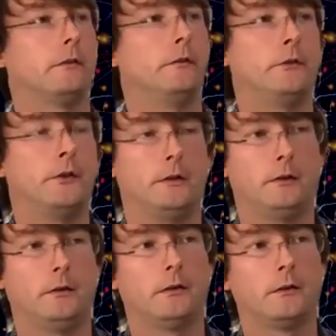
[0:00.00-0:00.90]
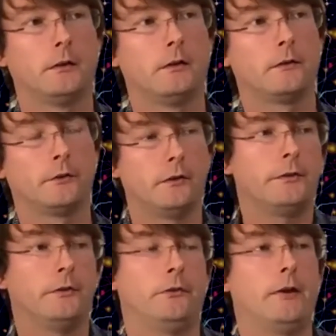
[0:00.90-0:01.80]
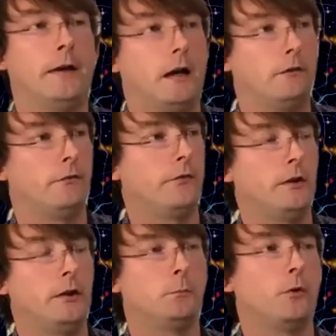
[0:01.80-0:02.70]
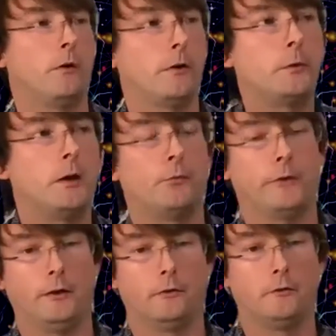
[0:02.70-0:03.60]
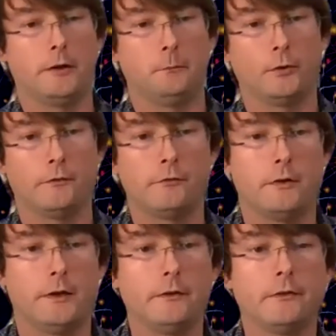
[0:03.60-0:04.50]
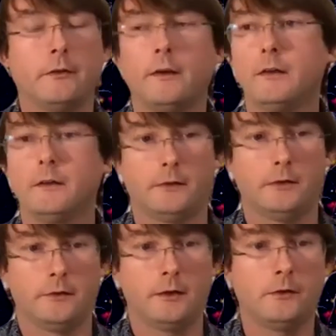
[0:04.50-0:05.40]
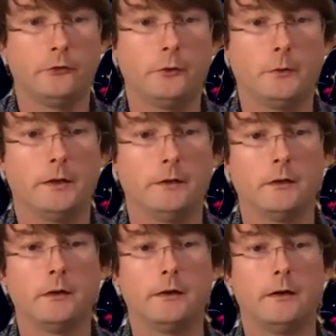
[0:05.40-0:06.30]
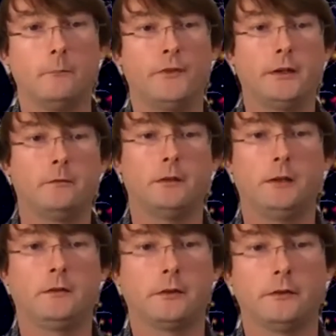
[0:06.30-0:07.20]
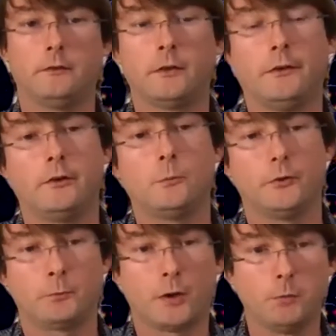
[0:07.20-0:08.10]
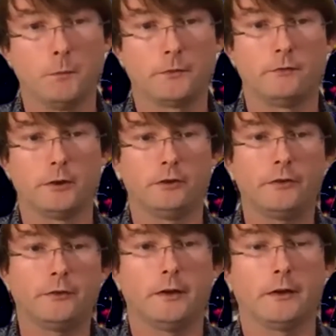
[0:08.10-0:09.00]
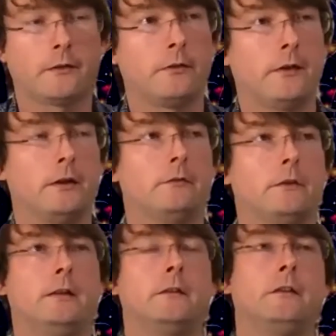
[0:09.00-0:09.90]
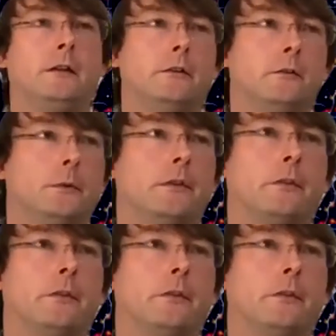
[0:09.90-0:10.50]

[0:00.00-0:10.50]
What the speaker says: the services they have, if they need more hardware bringing online, whatever it is, they can do it. They don't need to deal with the problems of logistics. They don't need to deal with